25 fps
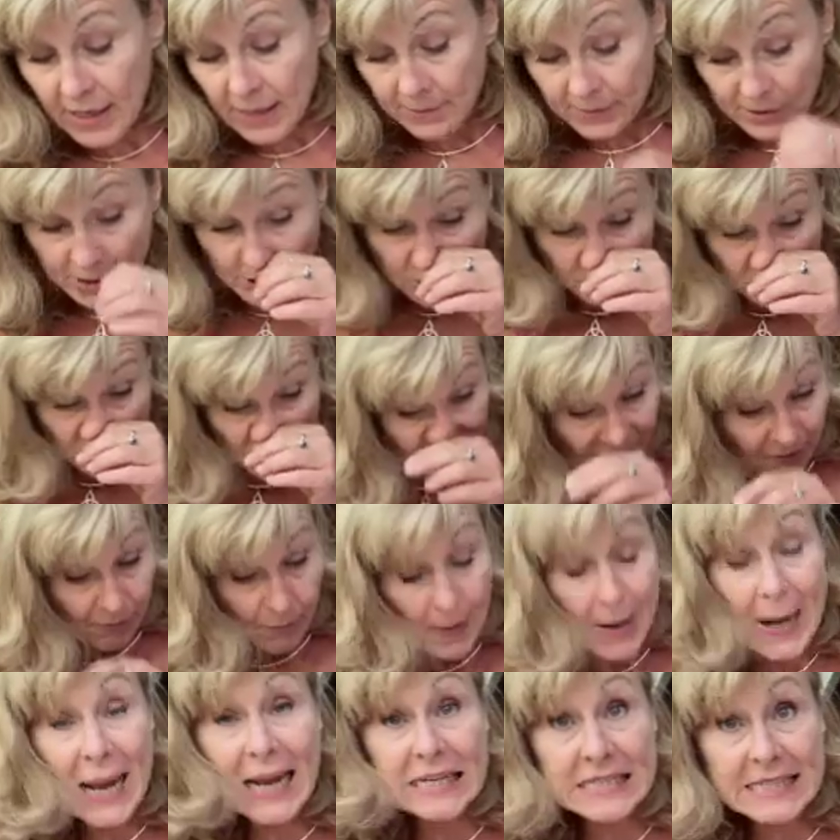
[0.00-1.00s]
But you should have
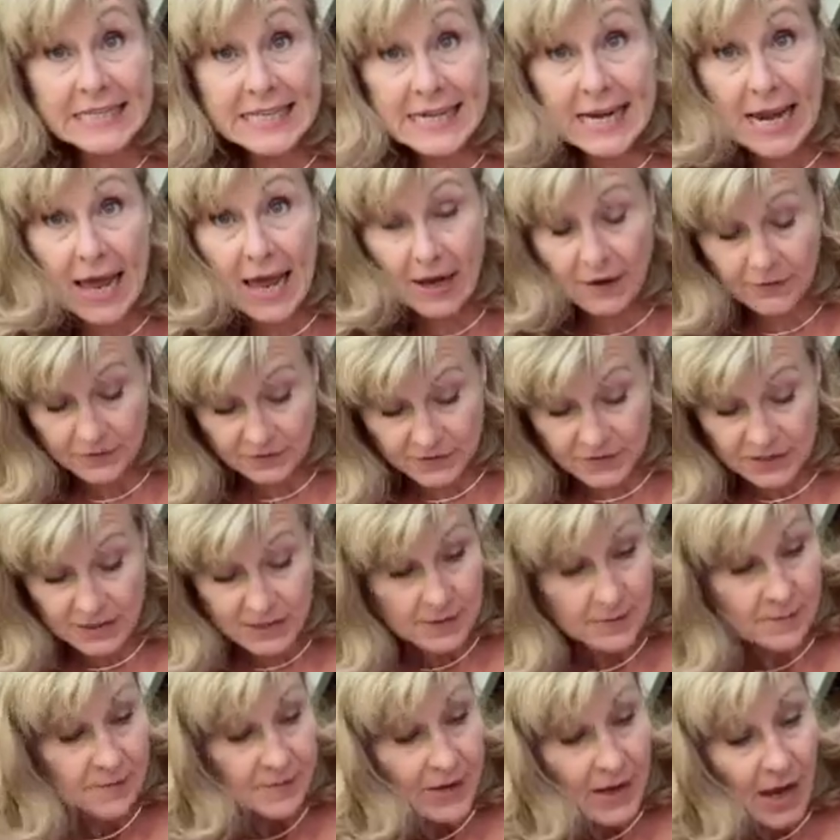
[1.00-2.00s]
plenty left
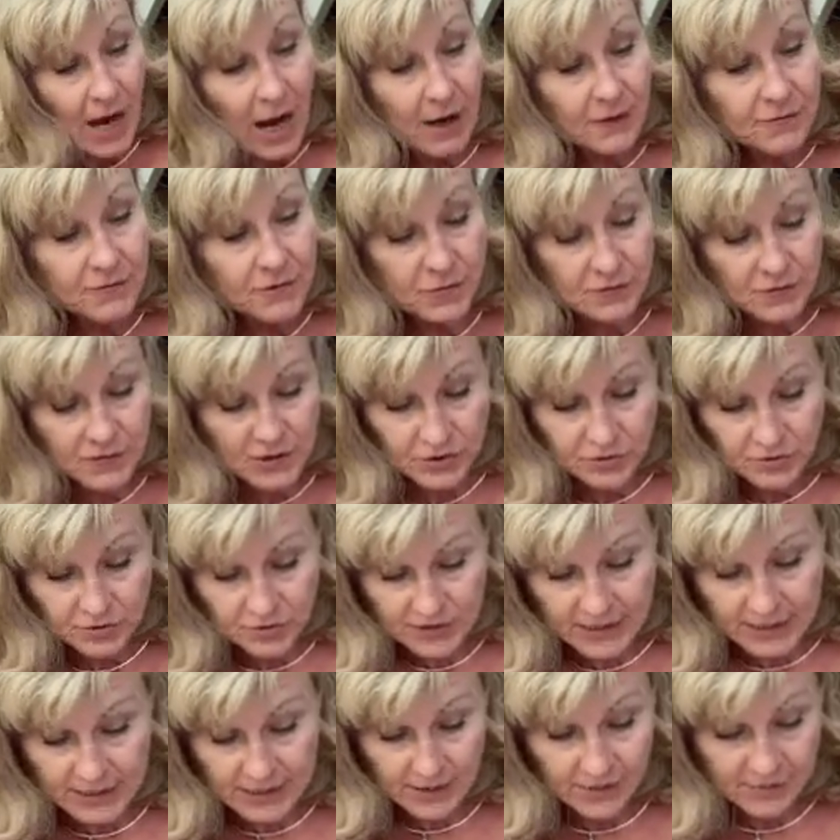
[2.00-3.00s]
after you've done your
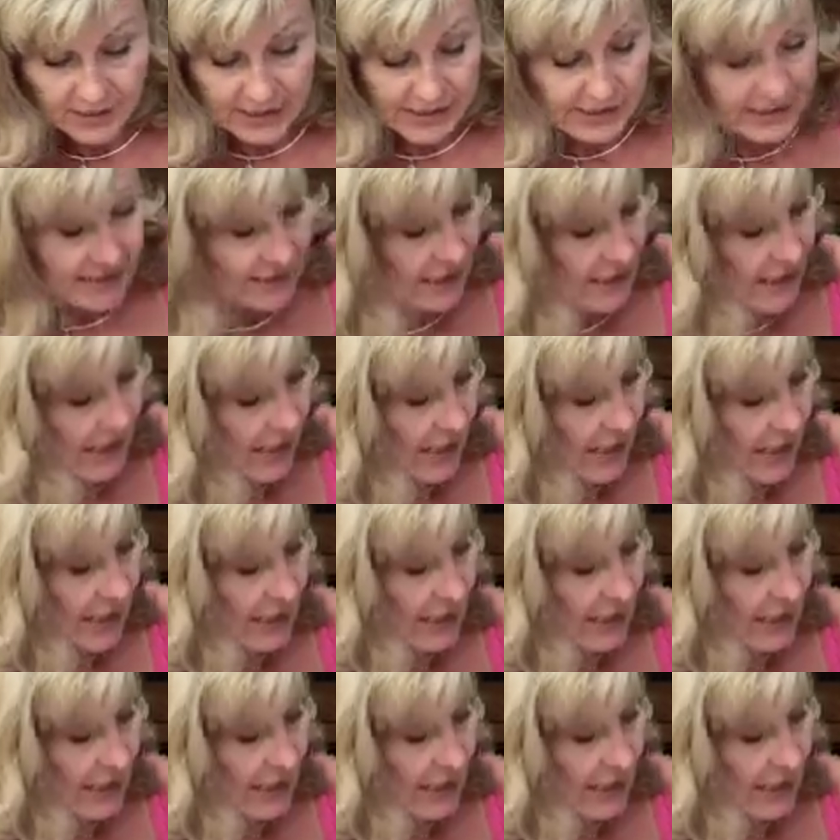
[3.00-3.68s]
decorating